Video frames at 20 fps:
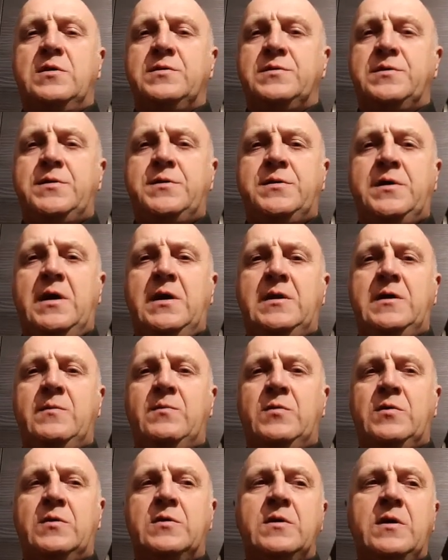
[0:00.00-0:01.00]
was
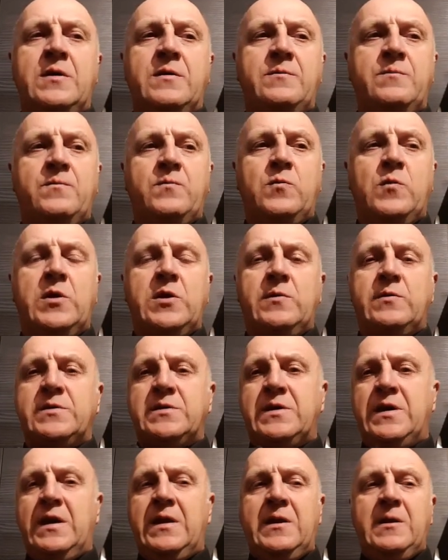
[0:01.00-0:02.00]
concentrating more on
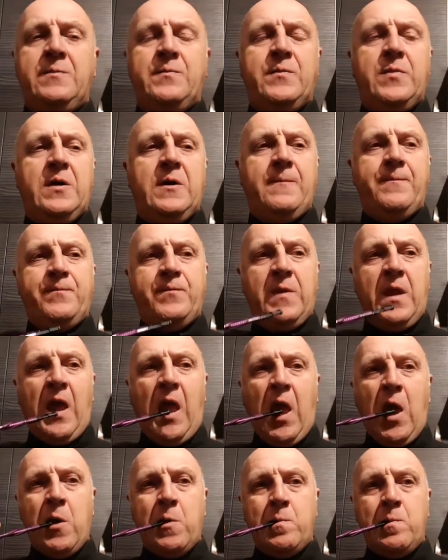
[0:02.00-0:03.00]
what I was getting,
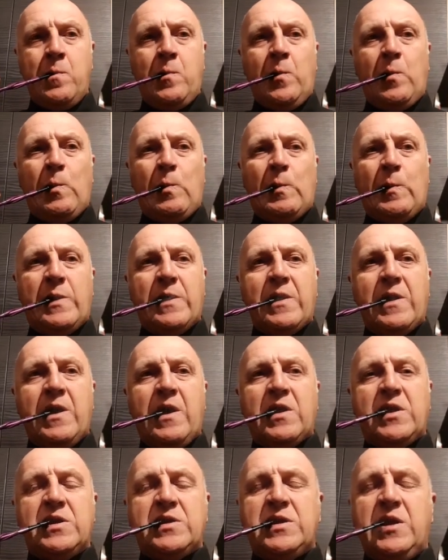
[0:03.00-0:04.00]
but
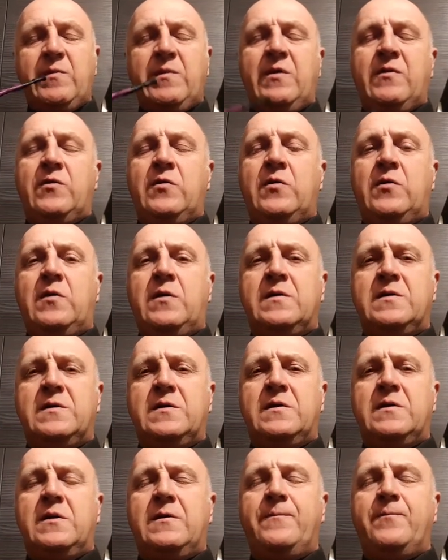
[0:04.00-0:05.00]
as I said
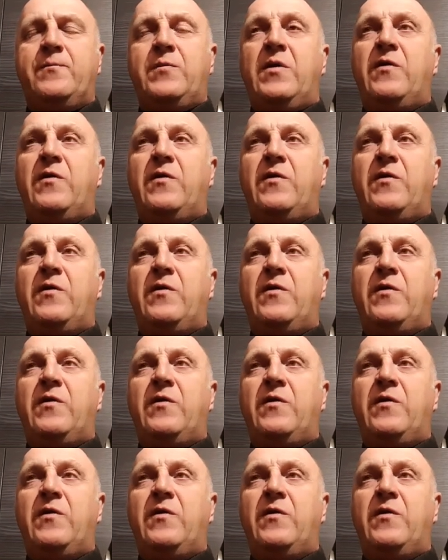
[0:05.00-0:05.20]
before,